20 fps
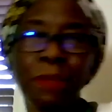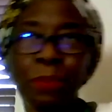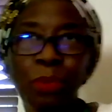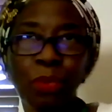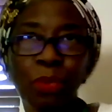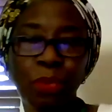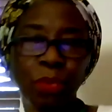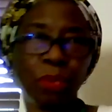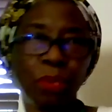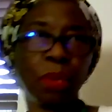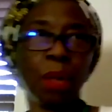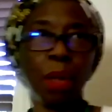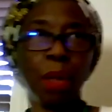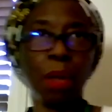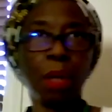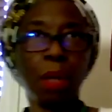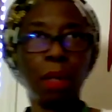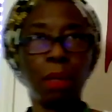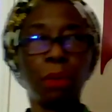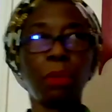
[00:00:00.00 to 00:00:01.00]
people
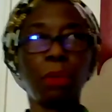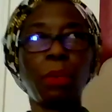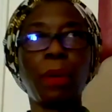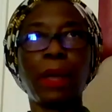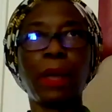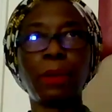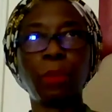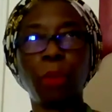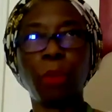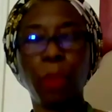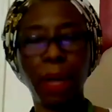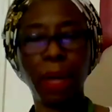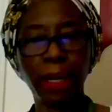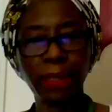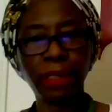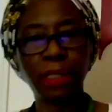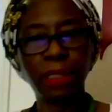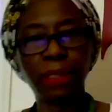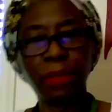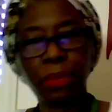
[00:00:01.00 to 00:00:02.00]
who had
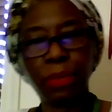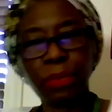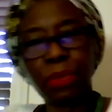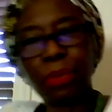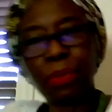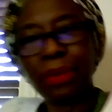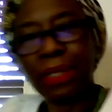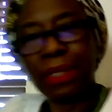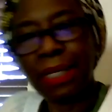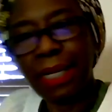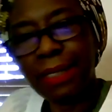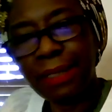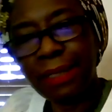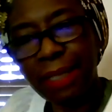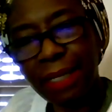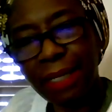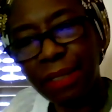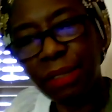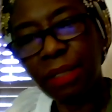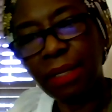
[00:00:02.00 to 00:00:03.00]
worked in those
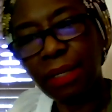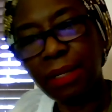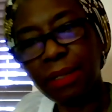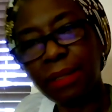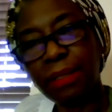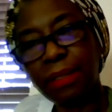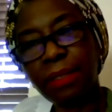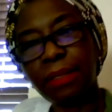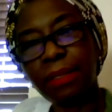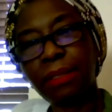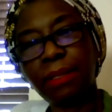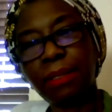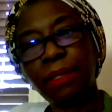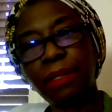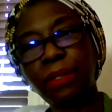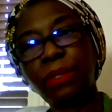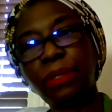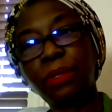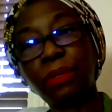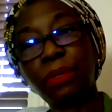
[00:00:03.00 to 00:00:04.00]
organizations.
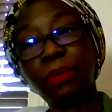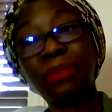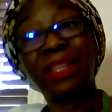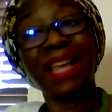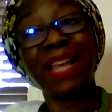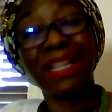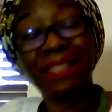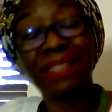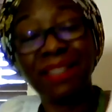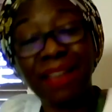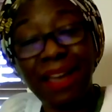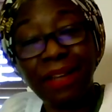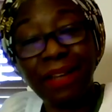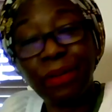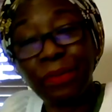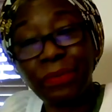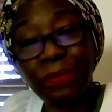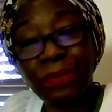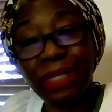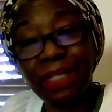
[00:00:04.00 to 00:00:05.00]
You know, that's the kind
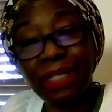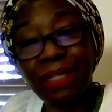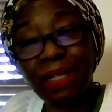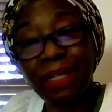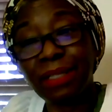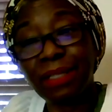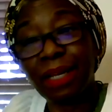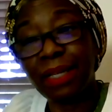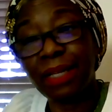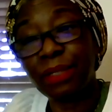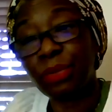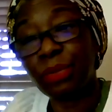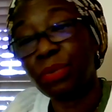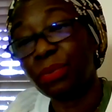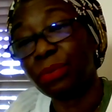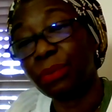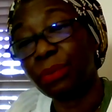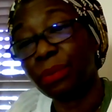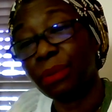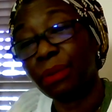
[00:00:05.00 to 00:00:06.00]
of research I do.